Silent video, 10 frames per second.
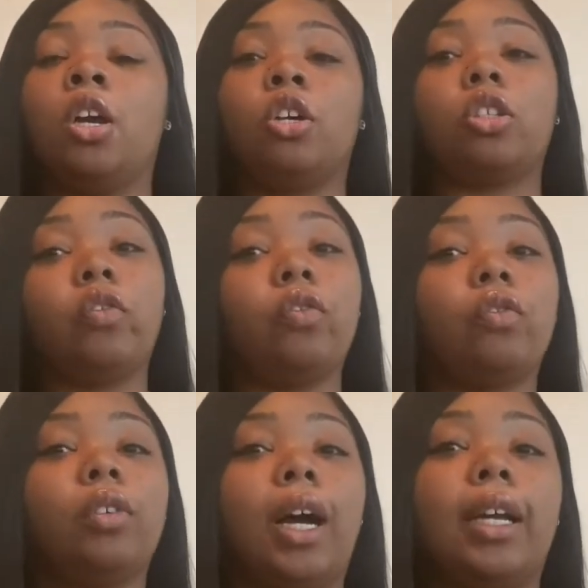So if,
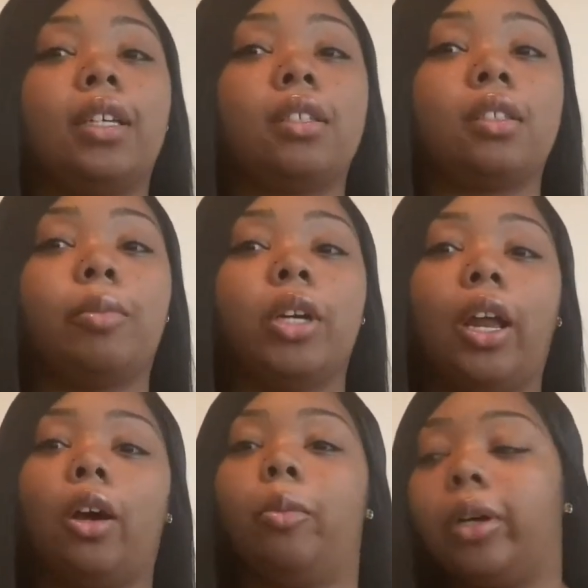I guess some of y'all
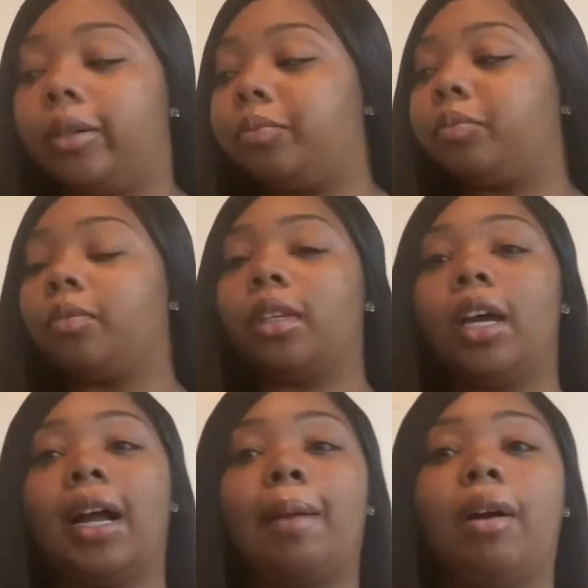know, but
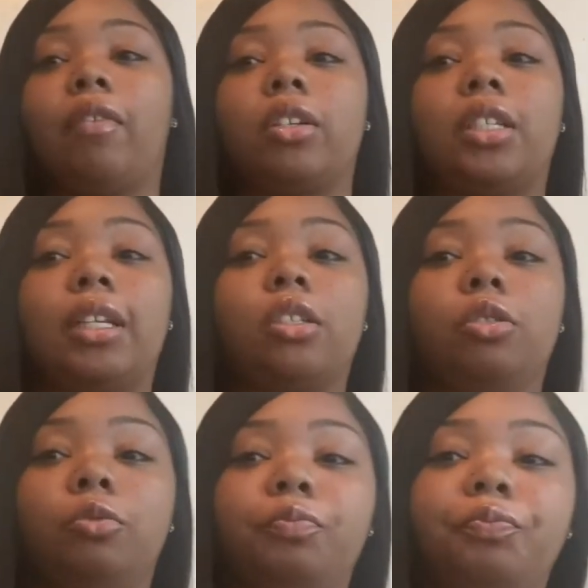I got my first
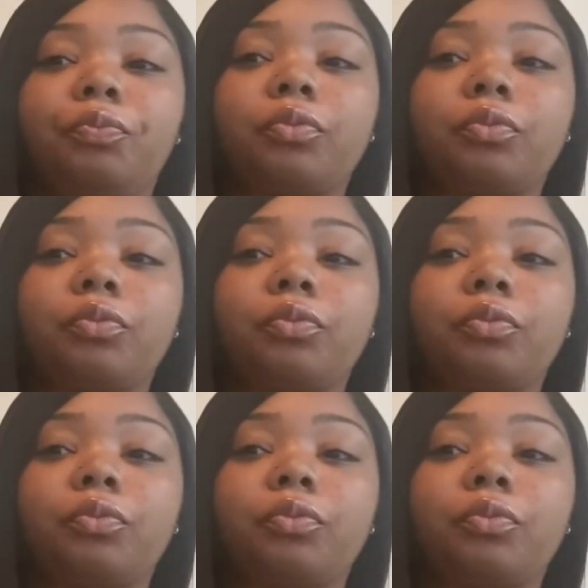tattoo